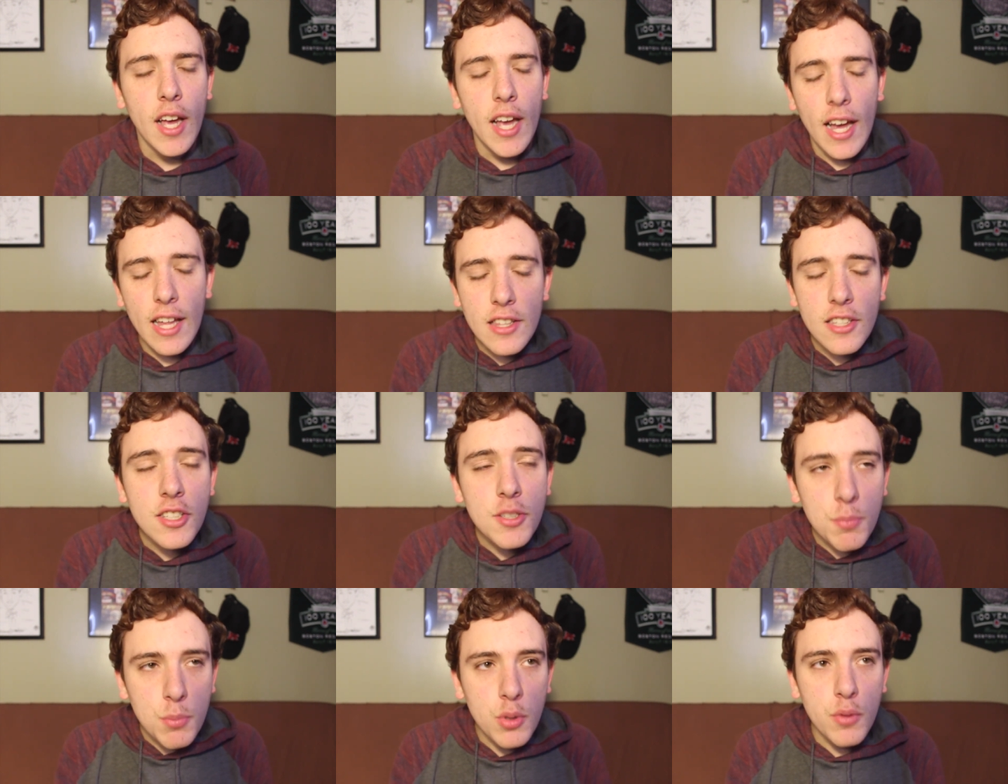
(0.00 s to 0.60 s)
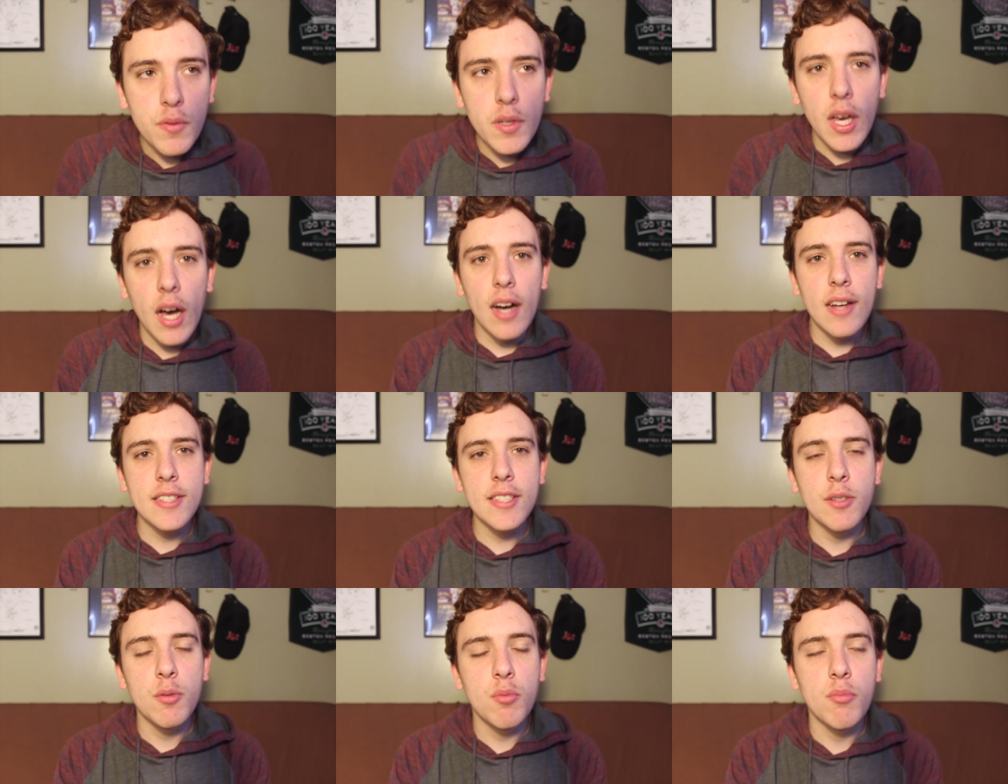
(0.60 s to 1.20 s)
And this movie
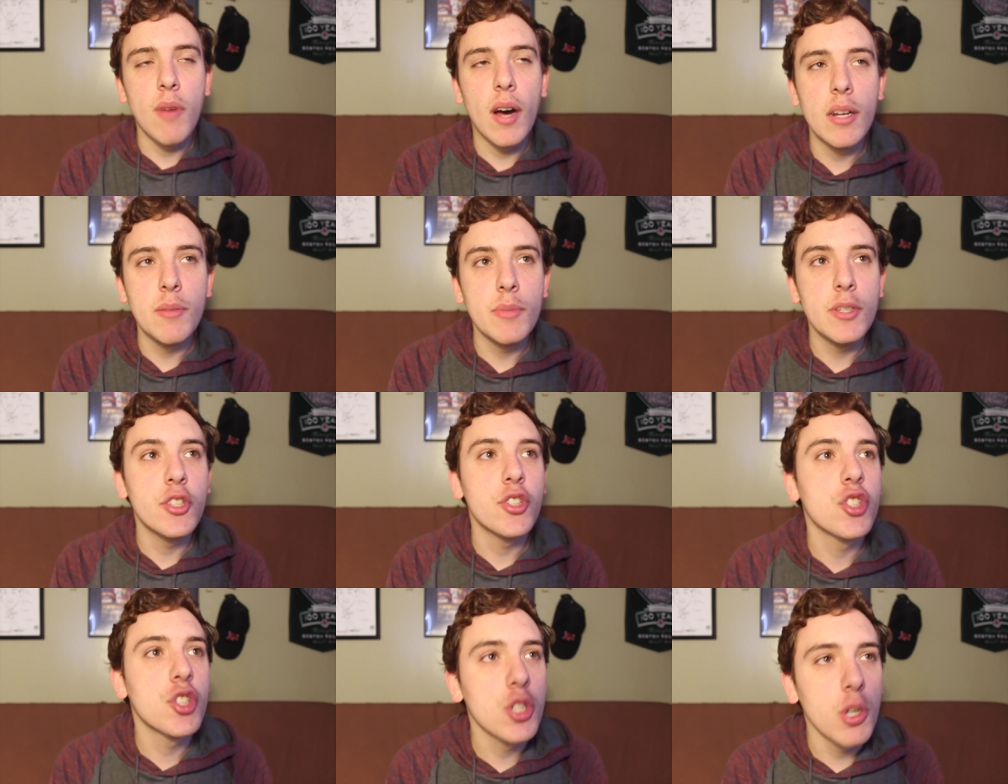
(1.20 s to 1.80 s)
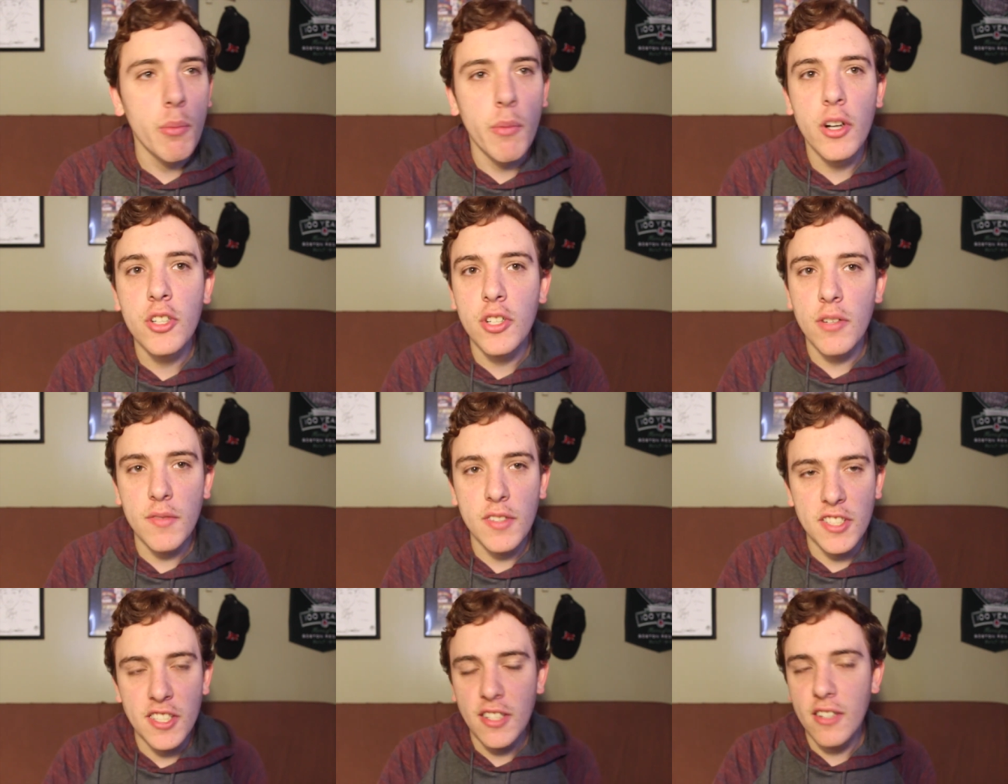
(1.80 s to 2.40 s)
honestly reminded me so much
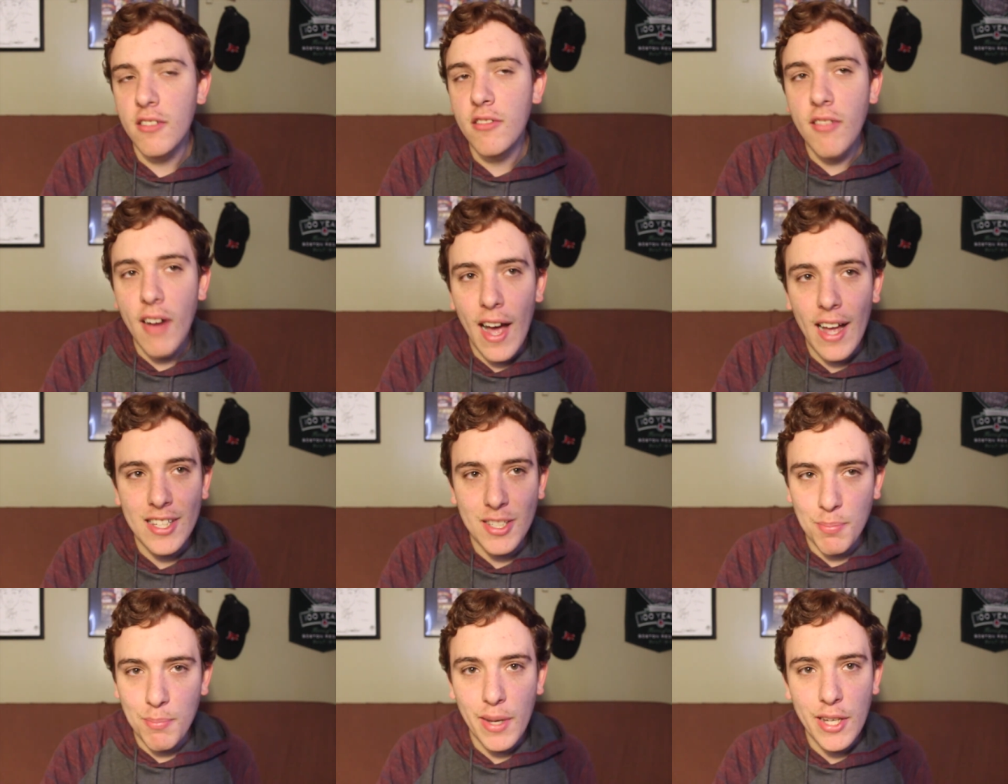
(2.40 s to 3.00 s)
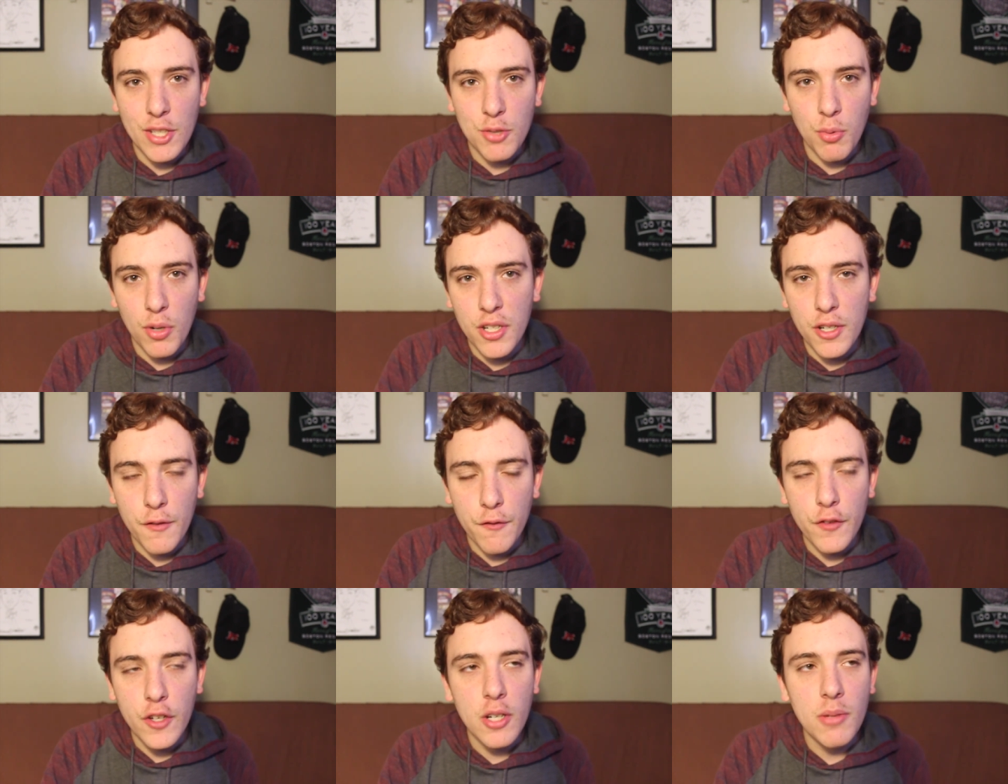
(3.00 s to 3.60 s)
of this last Maze
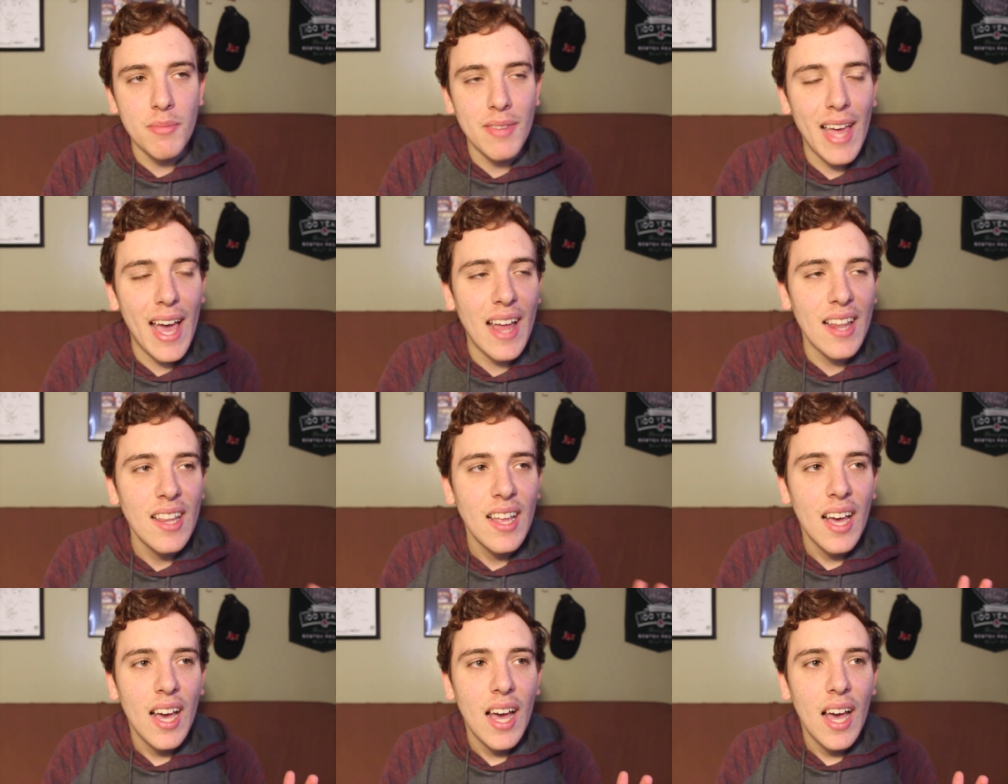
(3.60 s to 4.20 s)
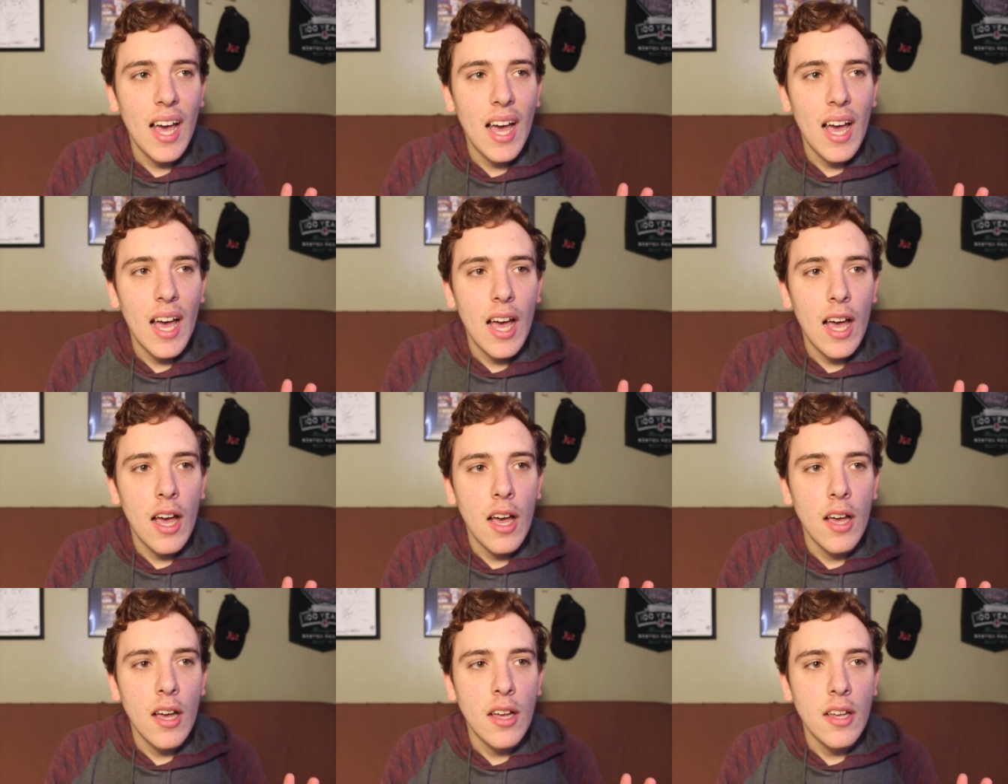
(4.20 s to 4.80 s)
Runner film that
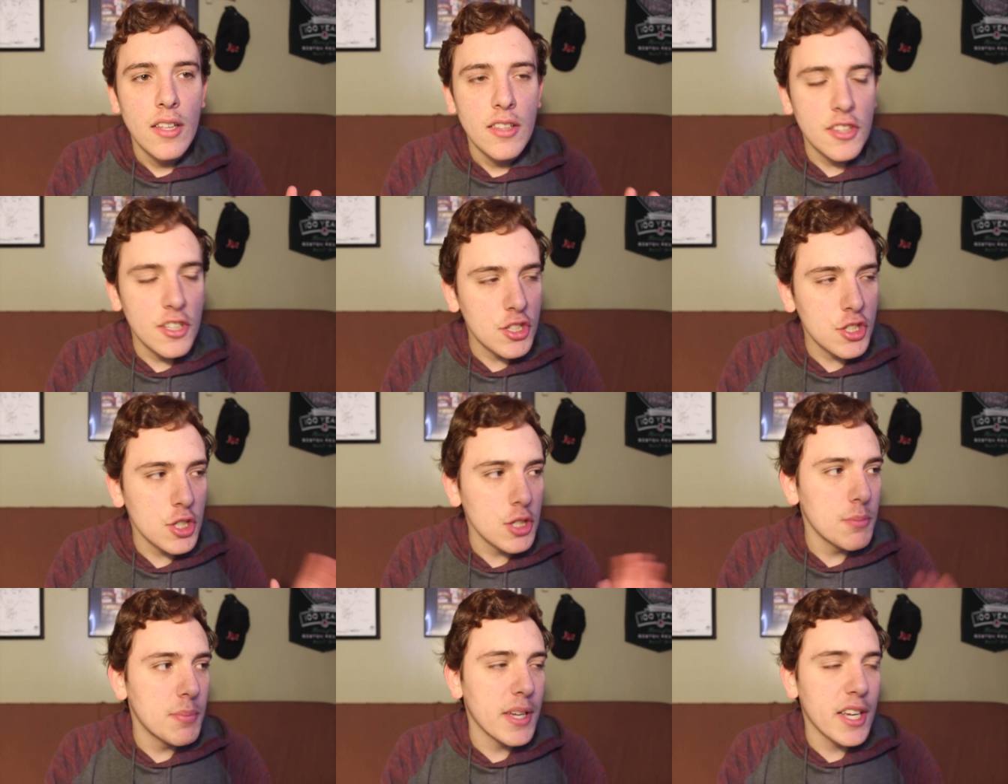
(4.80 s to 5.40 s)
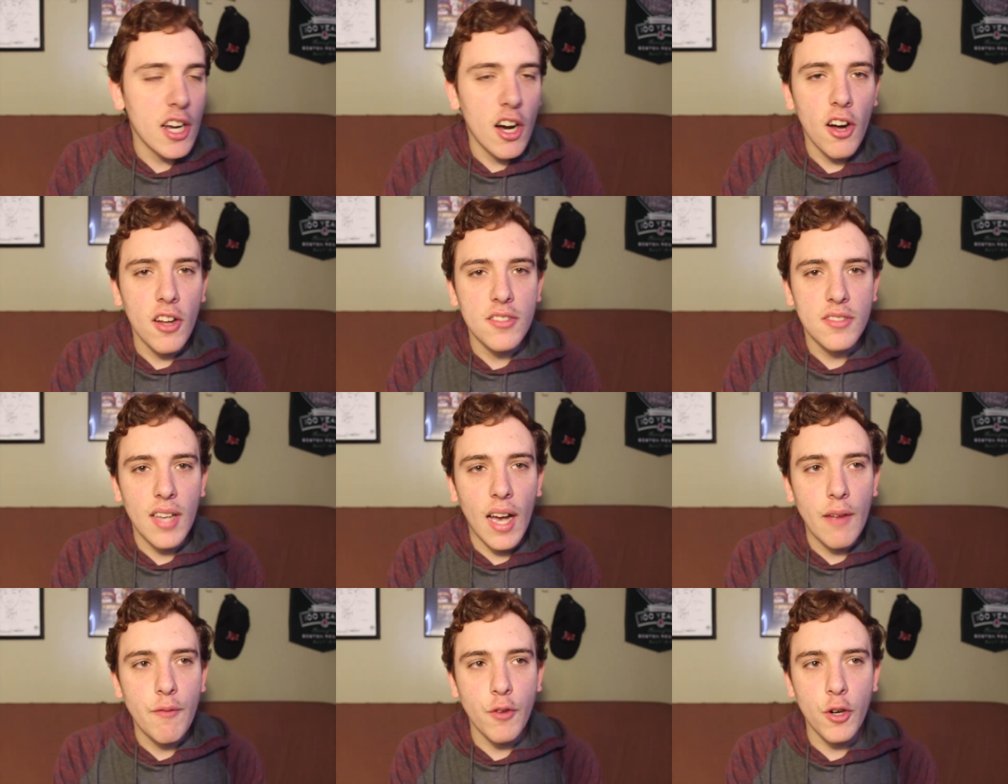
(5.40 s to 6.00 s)
this should have been
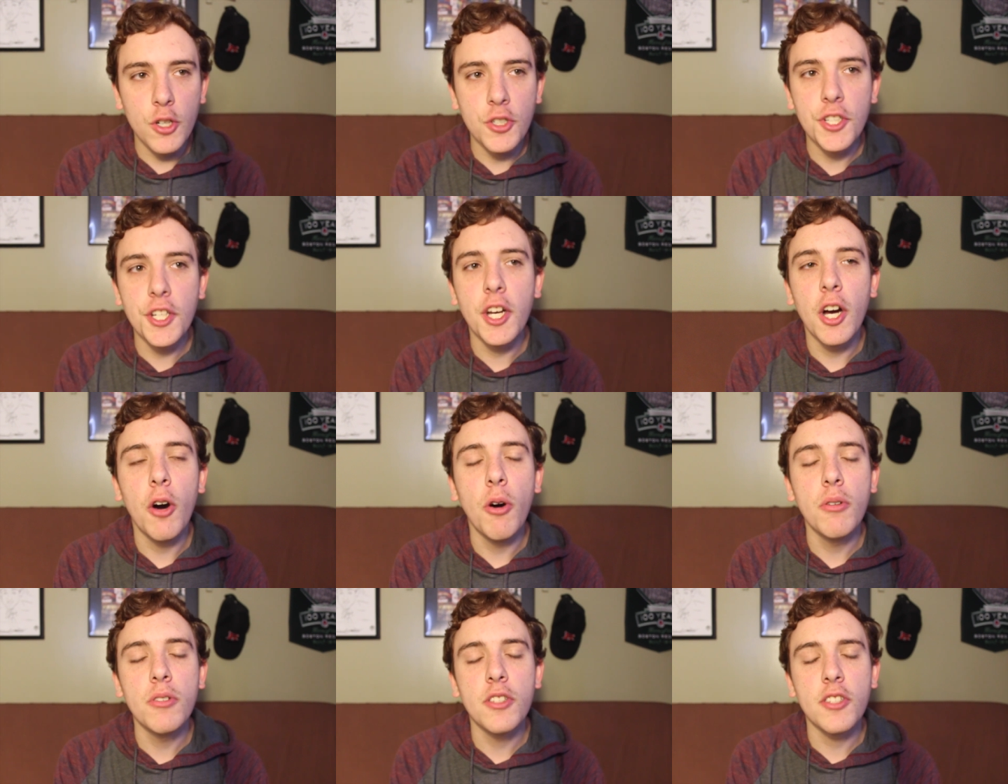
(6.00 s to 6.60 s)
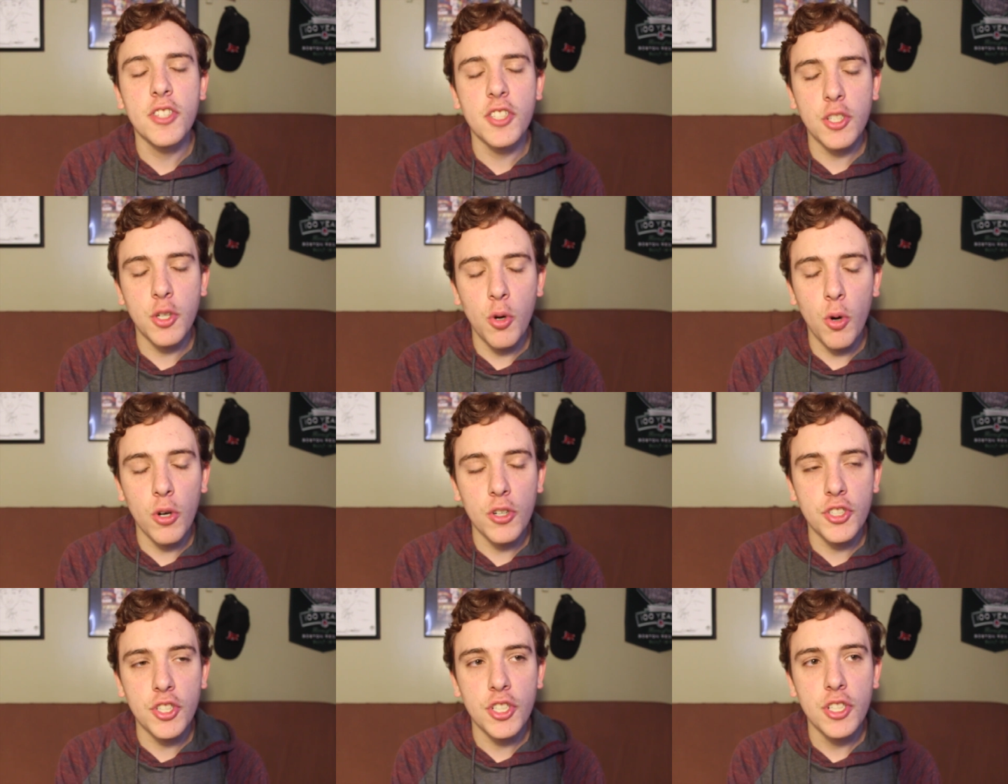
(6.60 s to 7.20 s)
called Divergent colon the
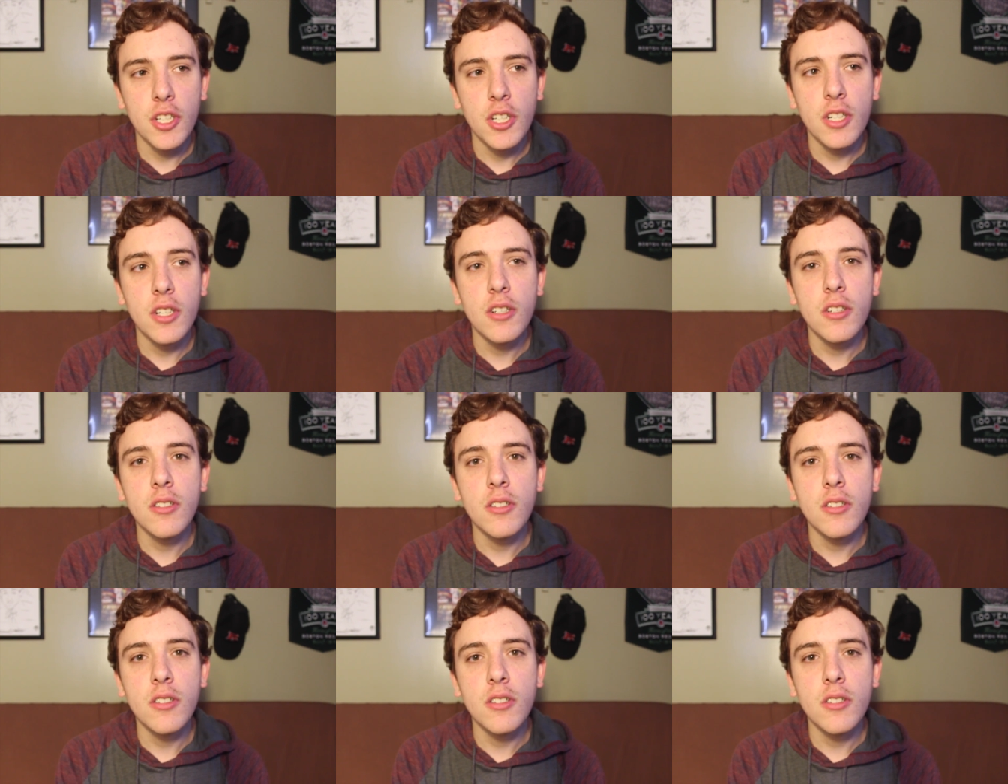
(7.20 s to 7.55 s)
Scorch